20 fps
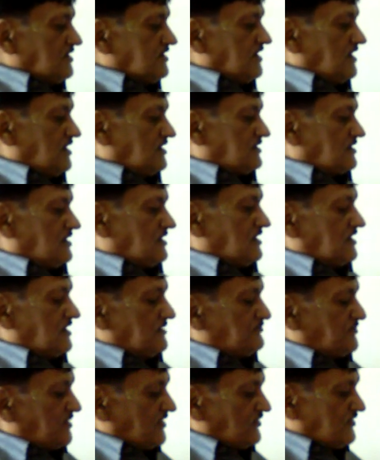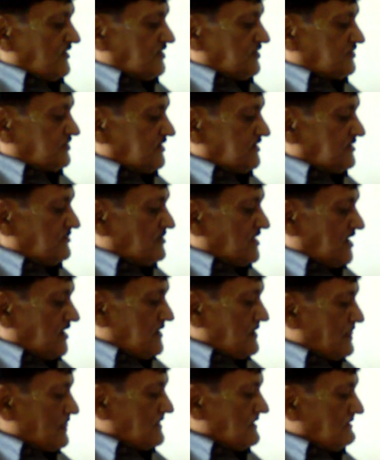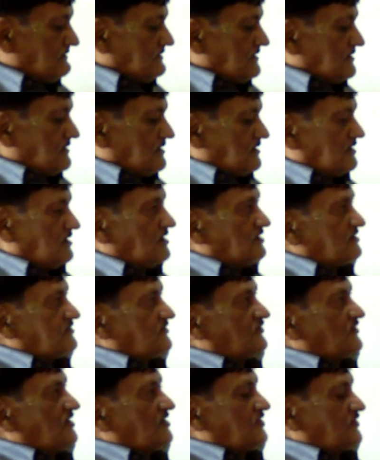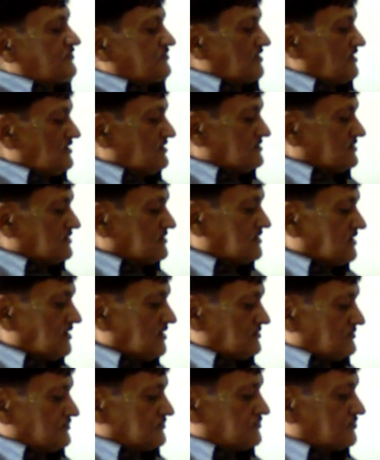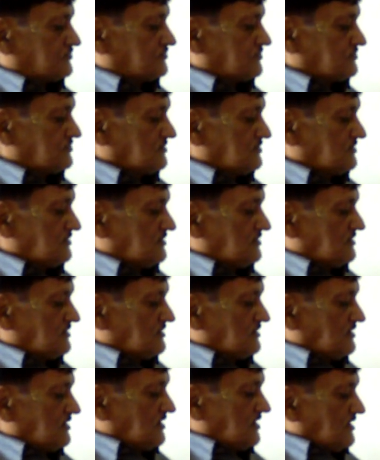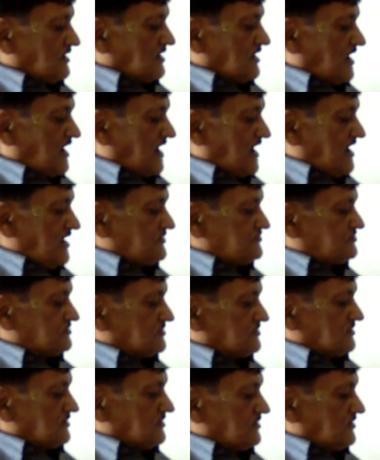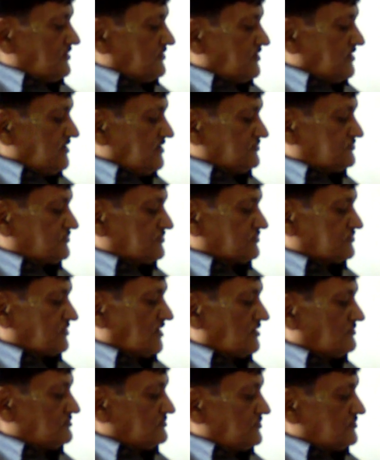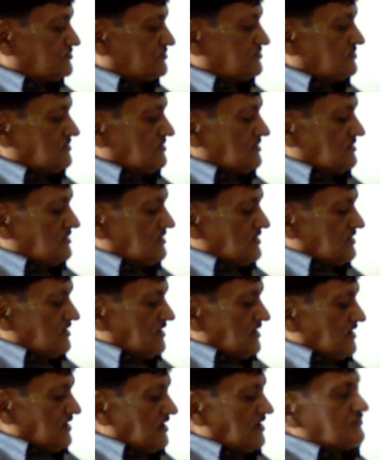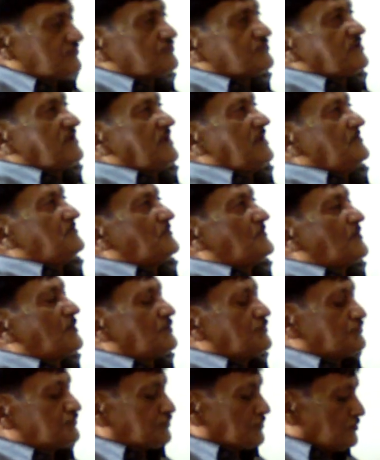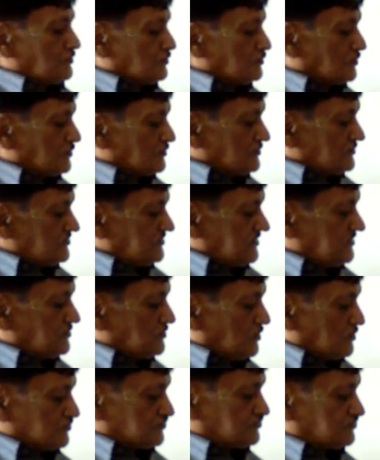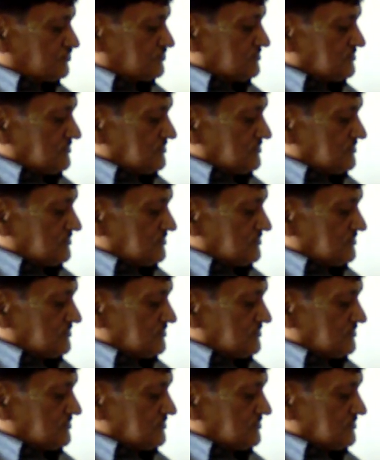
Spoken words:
They are represented by horizontal curves. As these sounds escape through the nose,